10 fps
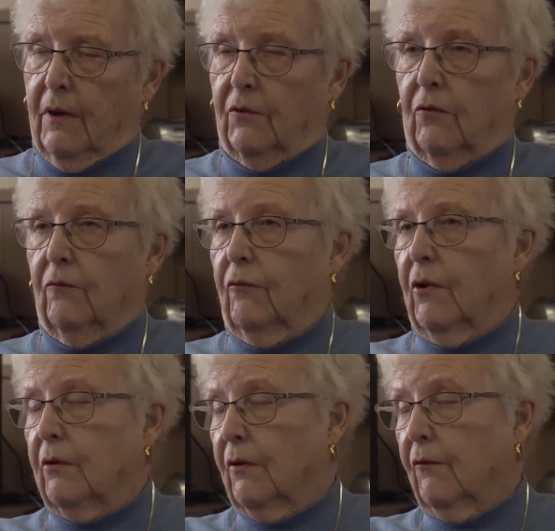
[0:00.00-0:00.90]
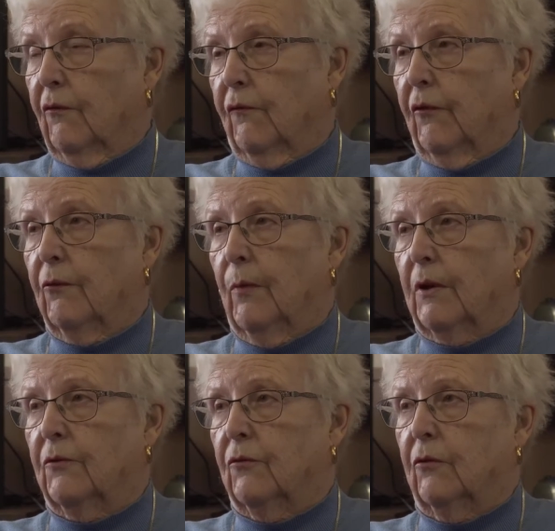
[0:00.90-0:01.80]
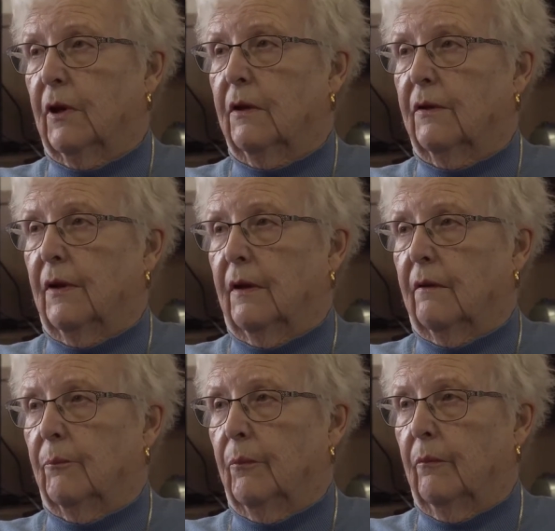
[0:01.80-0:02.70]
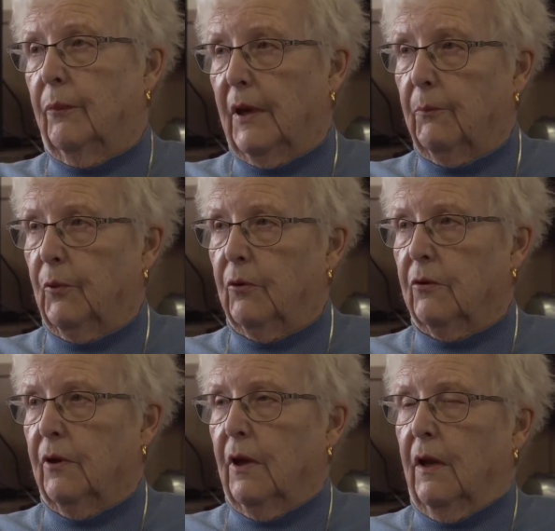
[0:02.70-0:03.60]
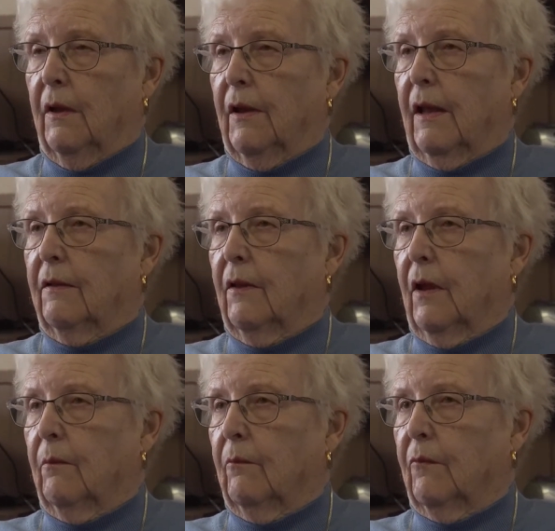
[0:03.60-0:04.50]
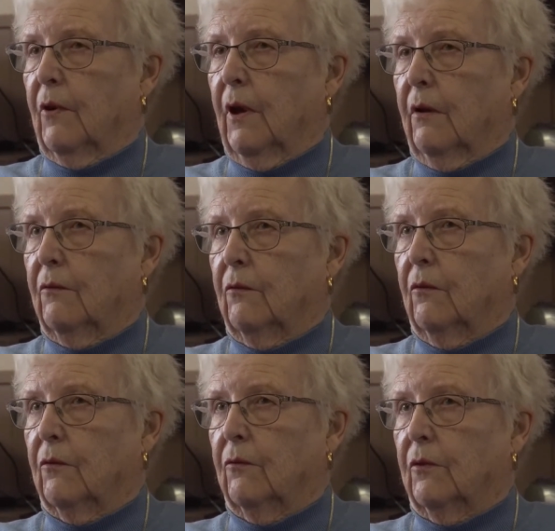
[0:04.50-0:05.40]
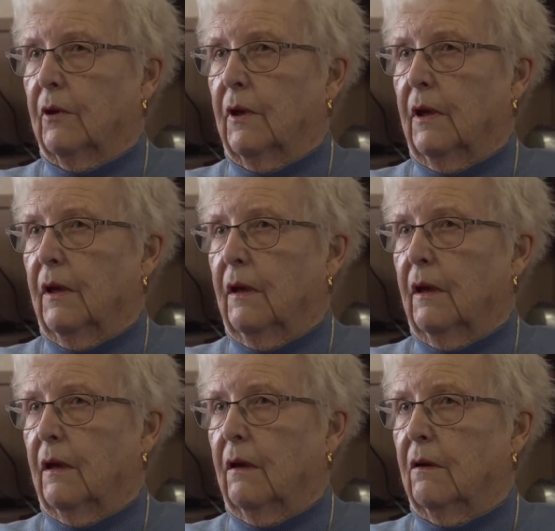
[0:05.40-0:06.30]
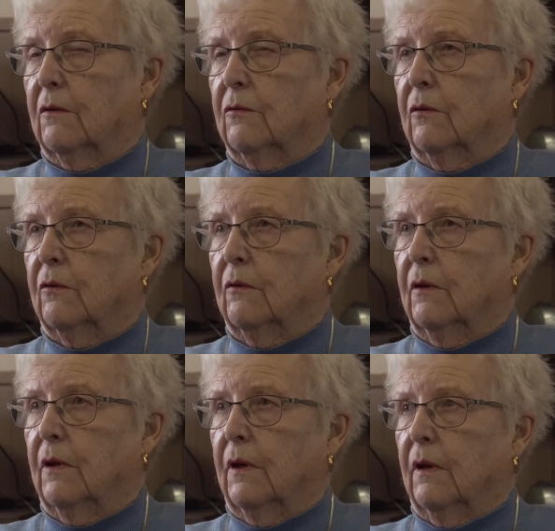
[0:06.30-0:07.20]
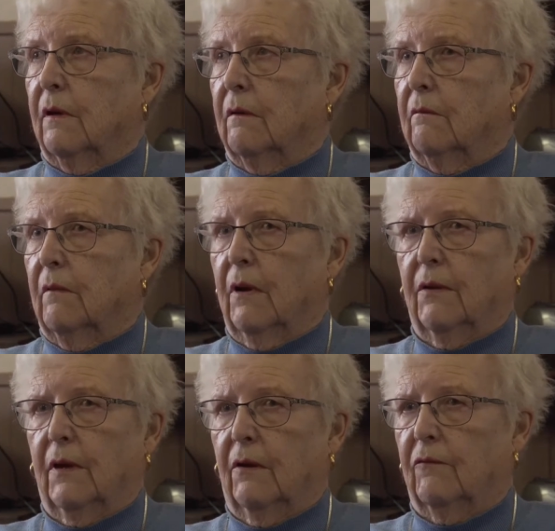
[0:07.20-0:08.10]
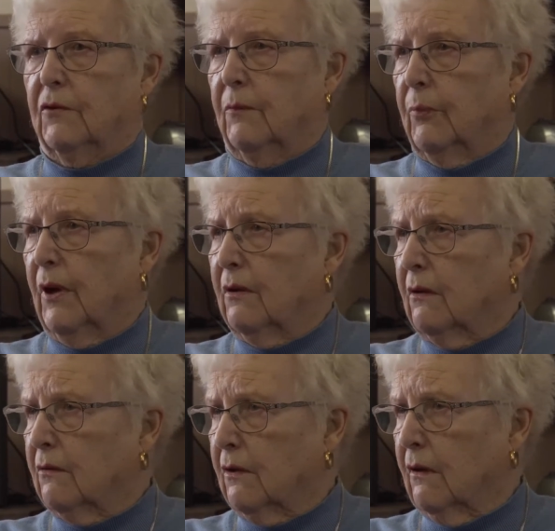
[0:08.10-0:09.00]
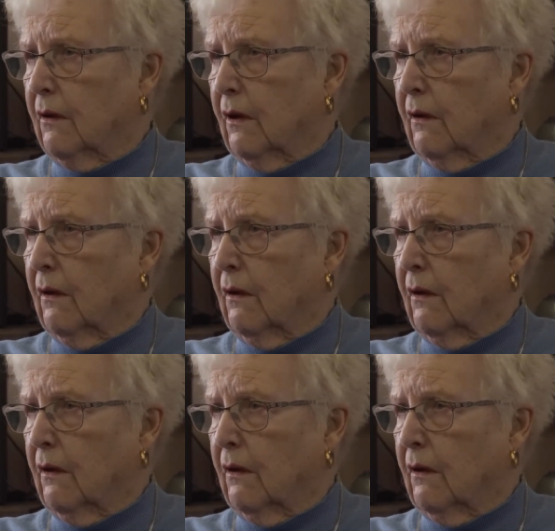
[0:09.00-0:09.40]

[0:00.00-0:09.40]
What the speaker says: Took for a few months to get papers. That time we had to go to the Canadian consular, and I think it was in Pietarsaari.